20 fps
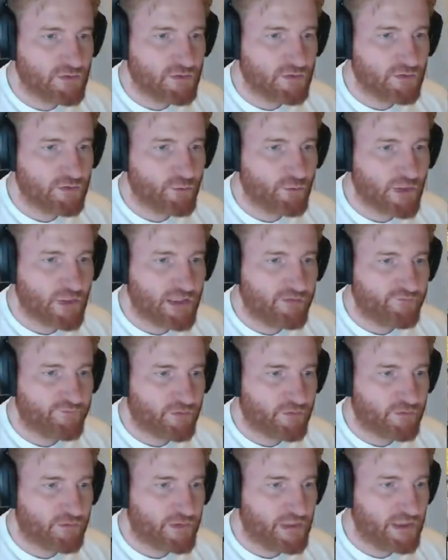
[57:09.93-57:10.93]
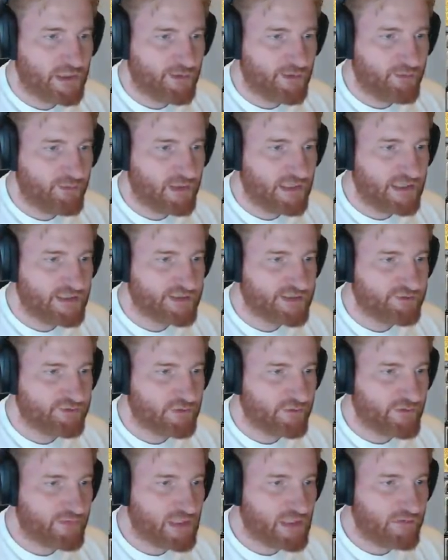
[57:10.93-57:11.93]
Wait for enemy planes to
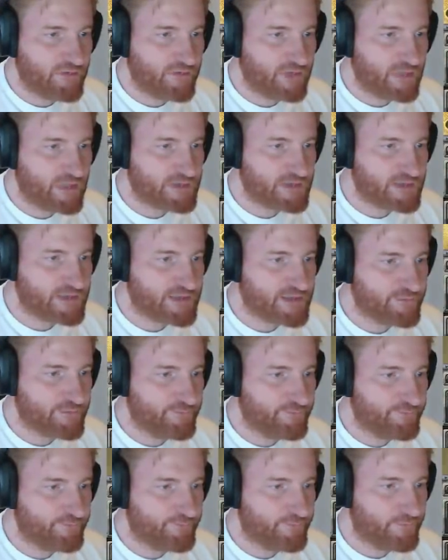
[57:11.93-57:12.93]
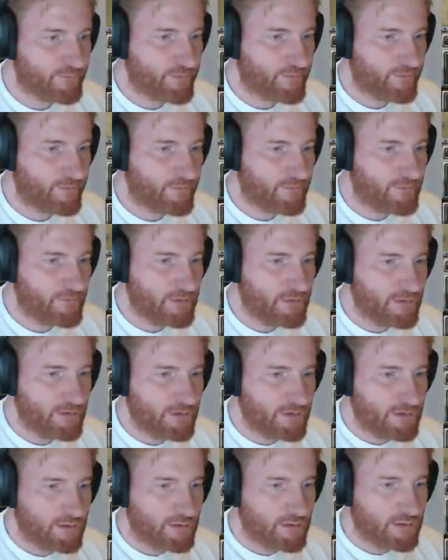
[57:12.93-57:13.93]
arrive, I guess.
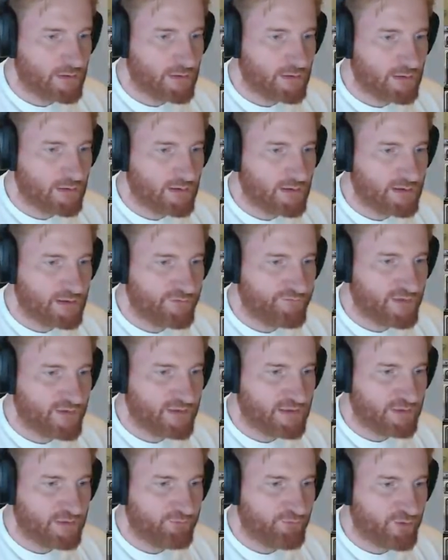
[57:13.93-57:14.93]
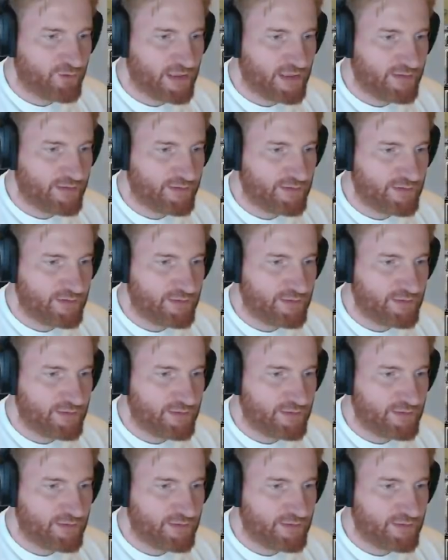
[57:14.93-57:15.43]
Defend the Breda then.